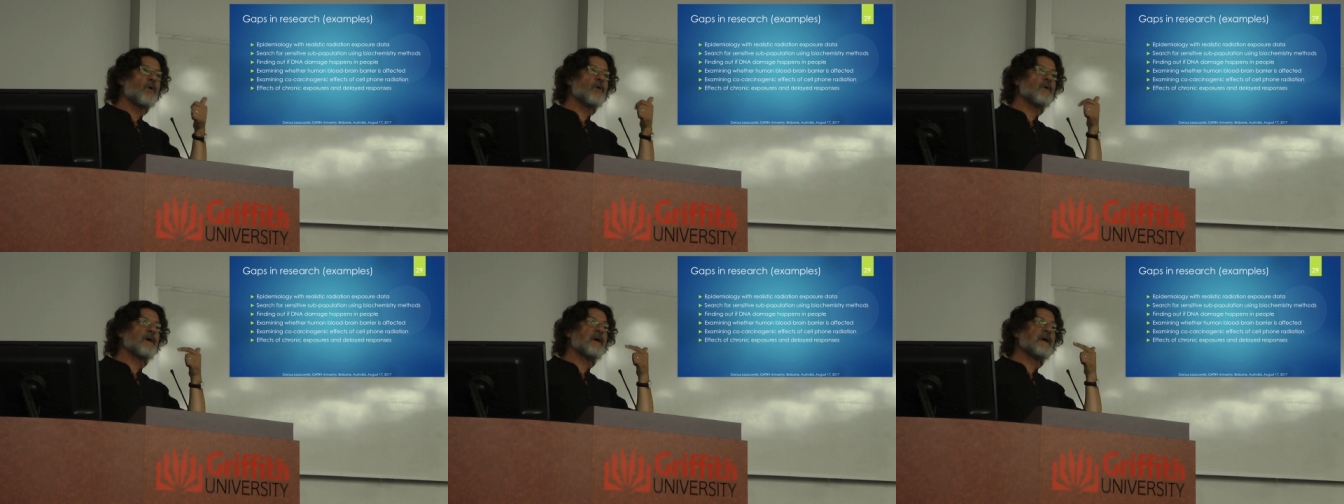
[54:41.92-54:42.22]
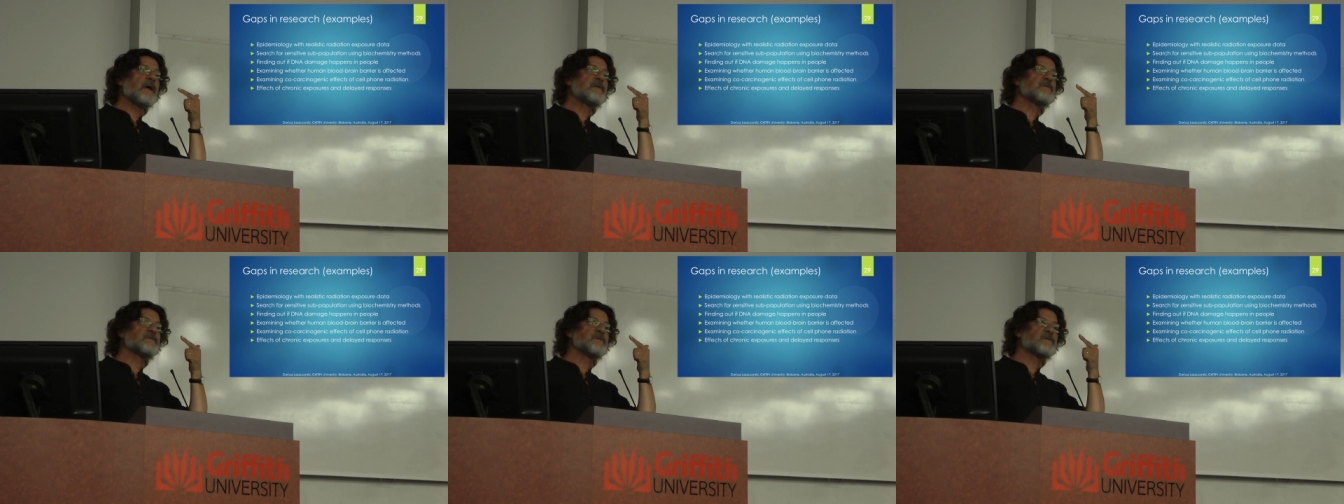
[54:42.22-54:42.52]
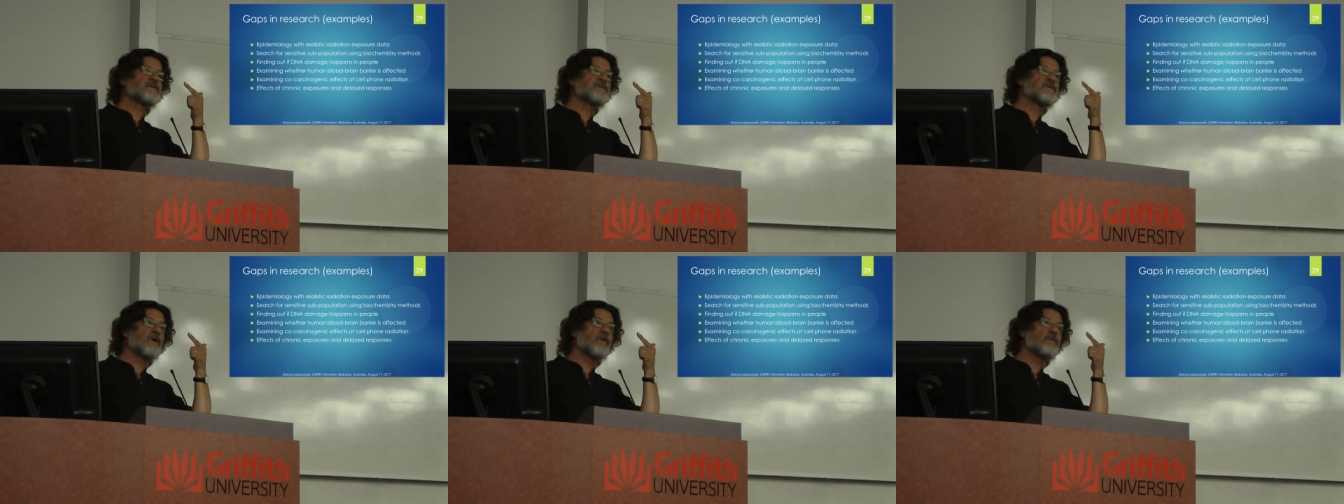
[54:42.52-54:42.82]
Or
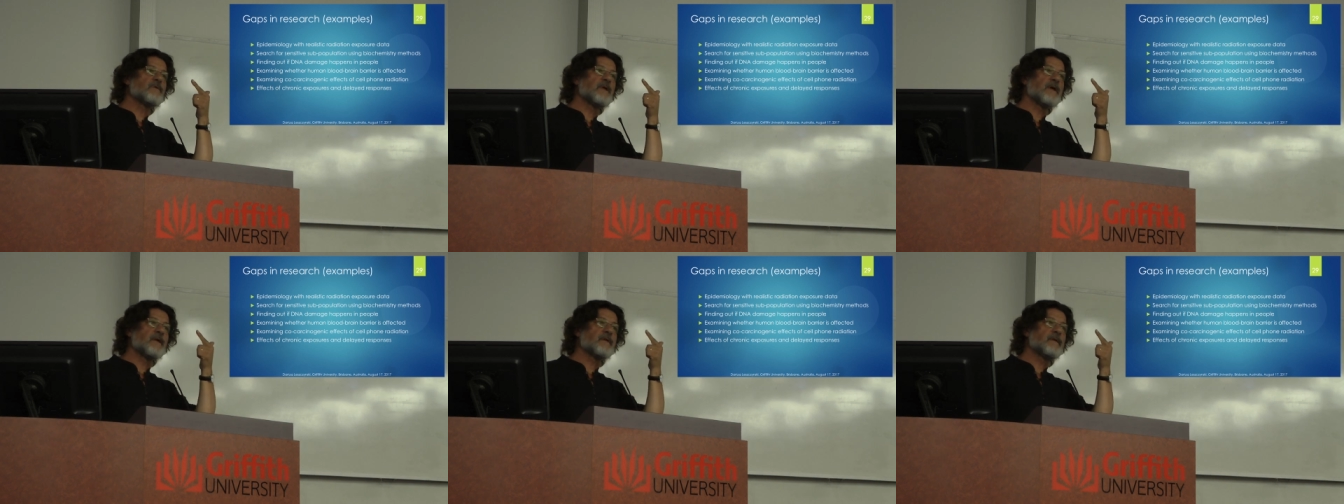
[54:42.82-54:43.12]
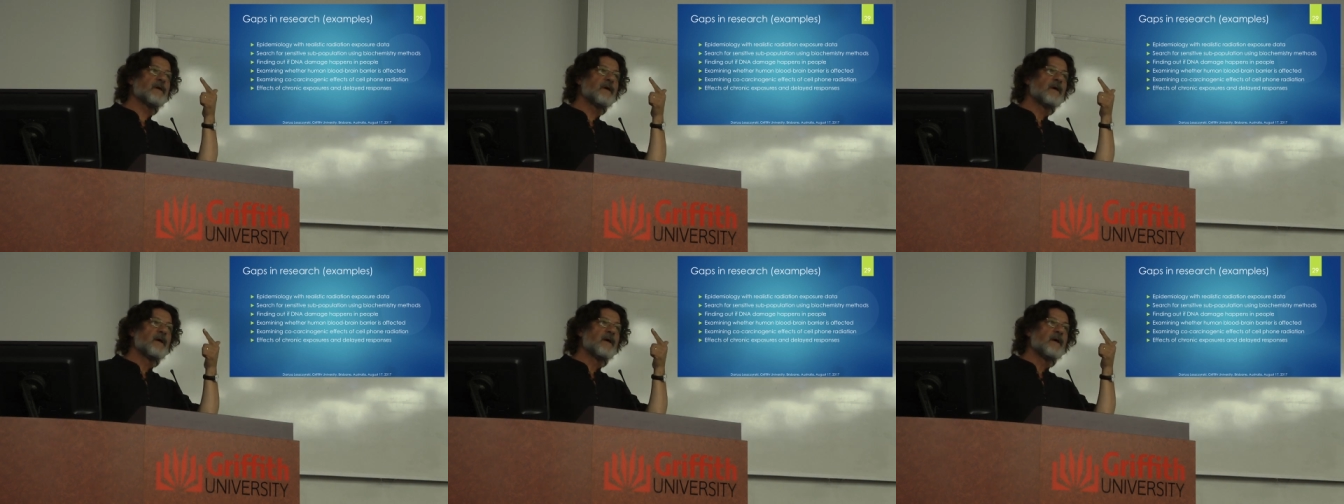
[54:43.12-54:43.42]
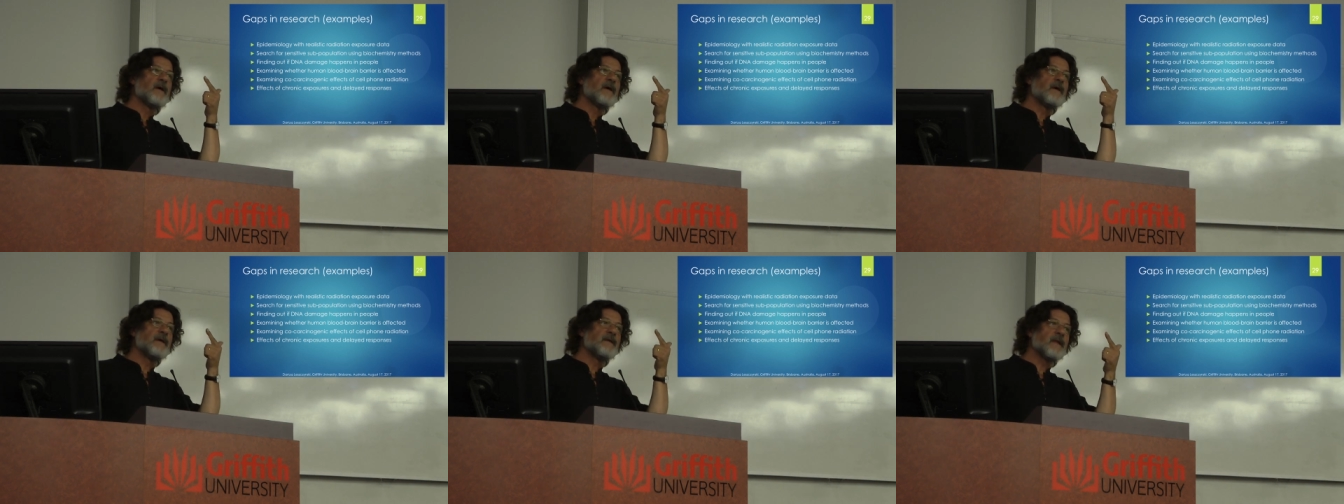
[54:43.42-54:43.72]
is it so that
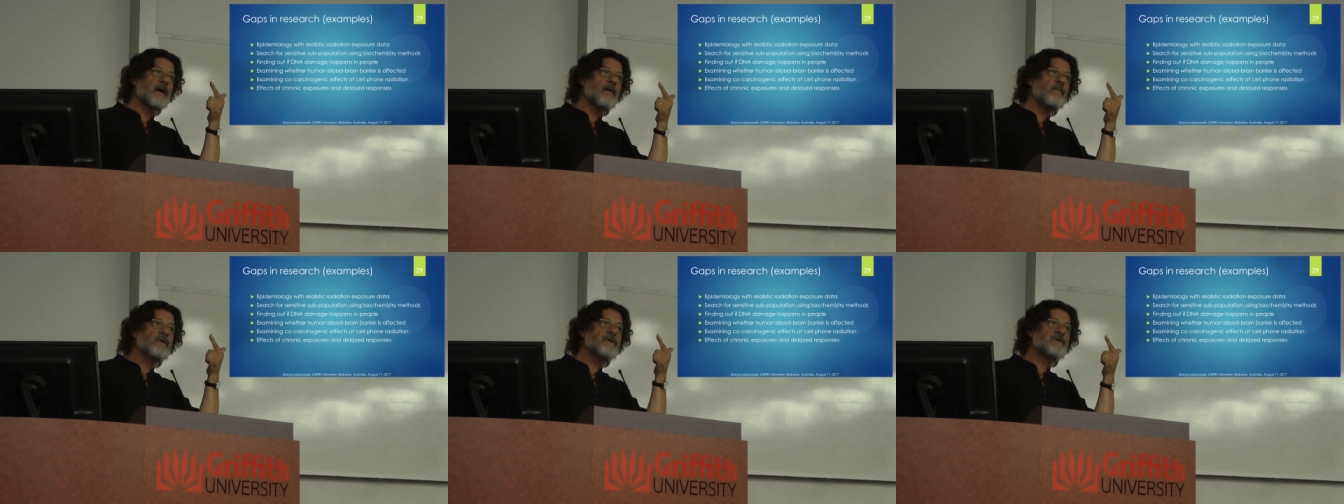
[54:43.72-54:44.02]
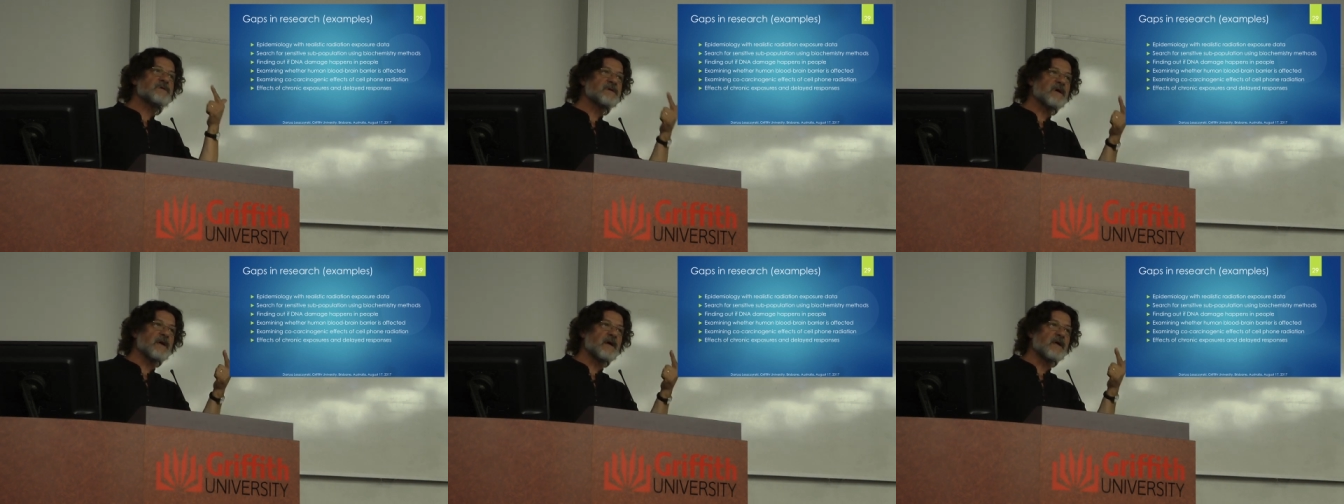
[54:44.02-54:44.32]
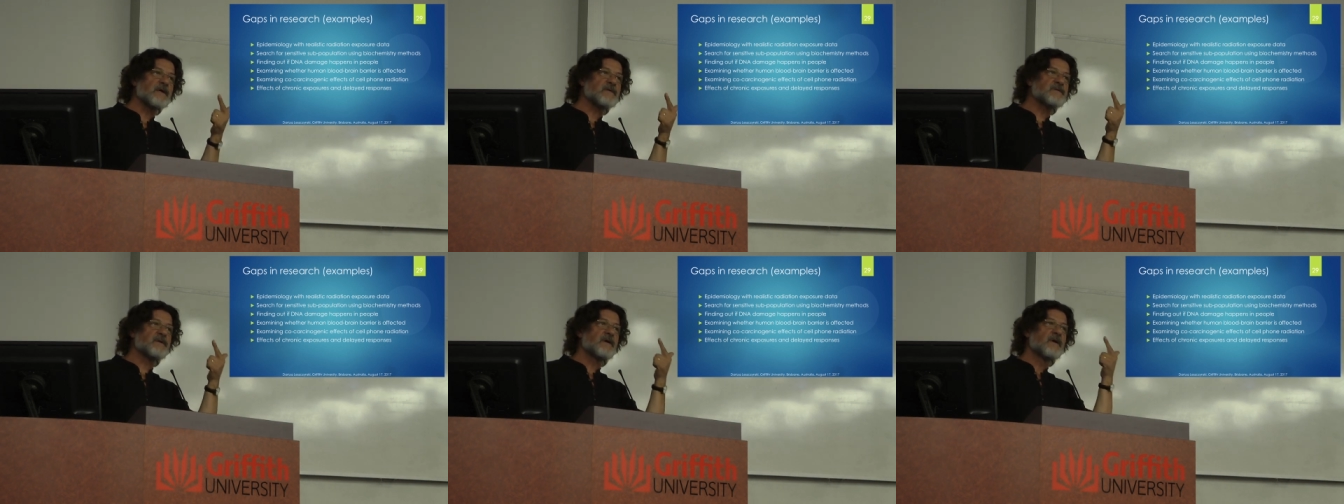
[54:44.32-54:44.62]
in our
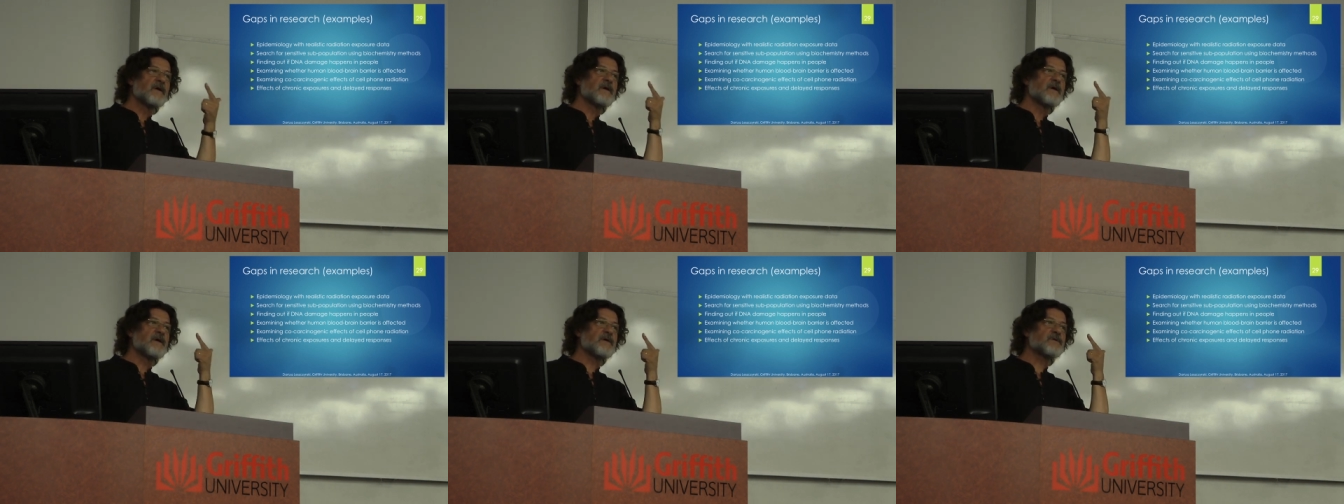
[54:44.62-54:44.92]
cells